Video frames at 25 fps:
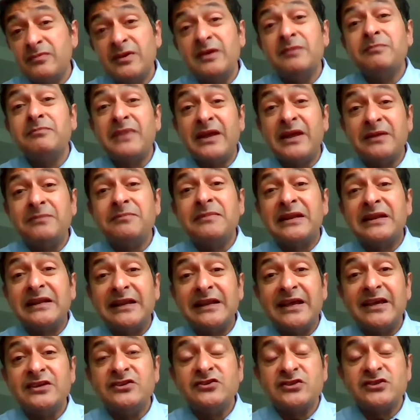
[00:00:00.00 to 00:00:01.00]
in middle
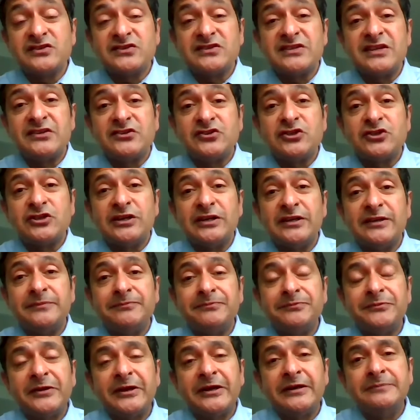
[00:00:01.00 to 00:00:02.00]
age, essentially.
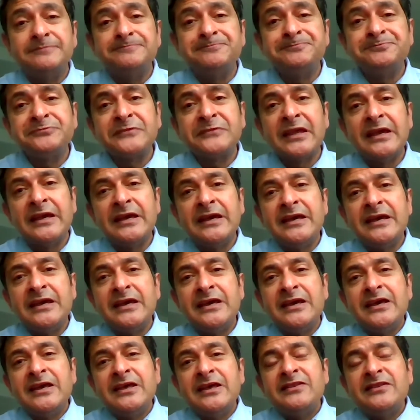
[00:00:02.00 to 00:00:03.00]

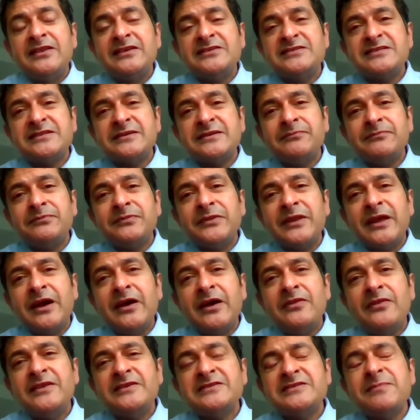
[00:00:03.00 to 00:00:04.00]
There's
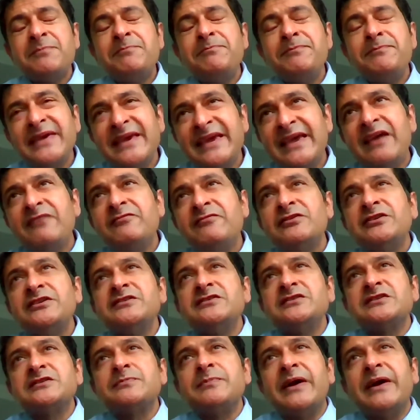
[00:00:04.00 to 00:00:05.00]
a big
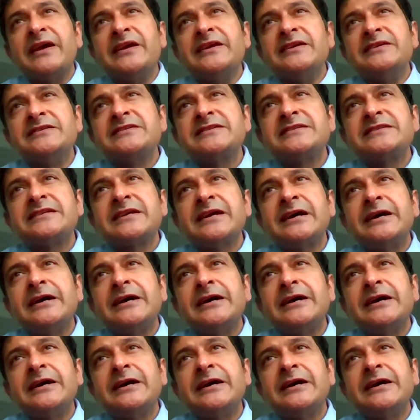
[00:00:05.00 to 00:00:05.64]
evidence base.